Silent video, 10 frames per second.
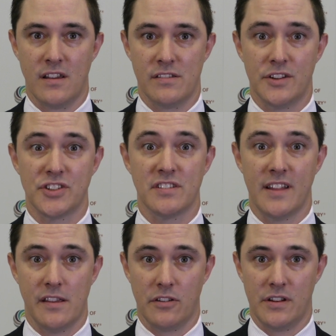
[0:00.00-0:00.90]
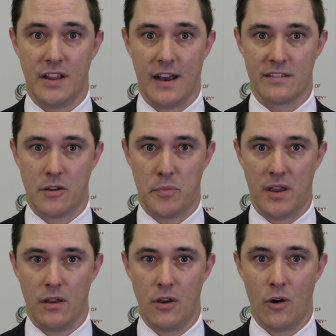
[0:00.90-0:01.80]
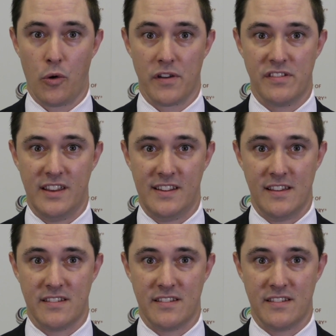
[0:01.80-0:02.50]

such as nasal endoscopy or a CT